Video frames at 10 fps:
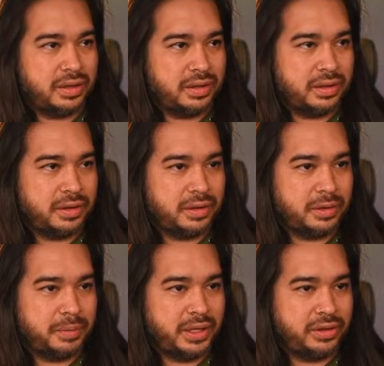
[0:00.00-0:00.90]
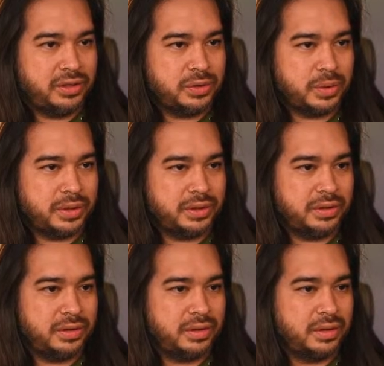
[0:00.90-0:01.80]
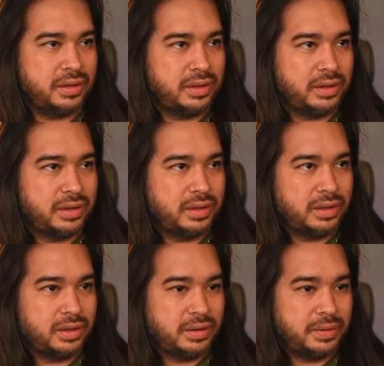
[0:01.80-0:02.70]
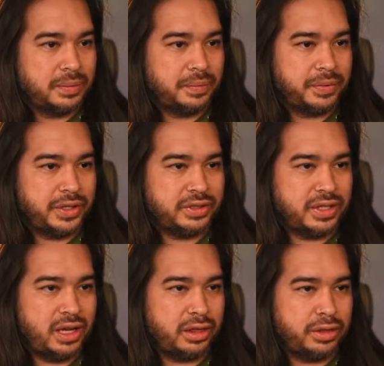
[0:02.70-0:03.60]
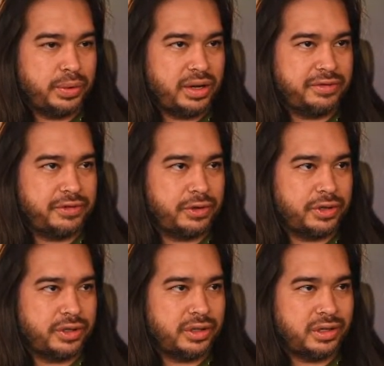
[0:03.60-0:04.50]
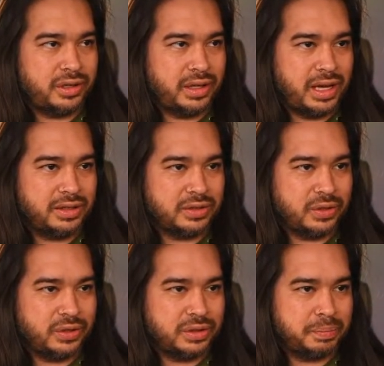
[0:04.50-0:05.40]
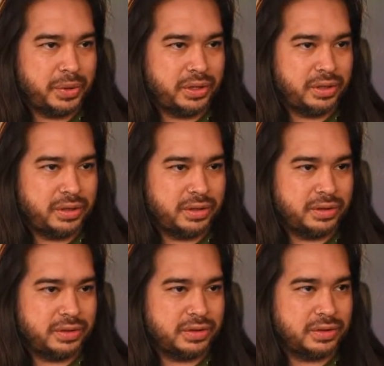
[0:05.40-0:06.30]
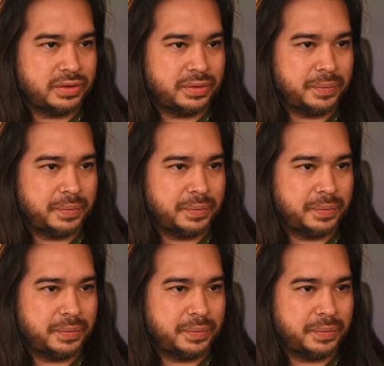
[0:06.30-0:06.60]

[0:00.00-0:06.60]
And this one, they're saying 3 and 4 are the answers because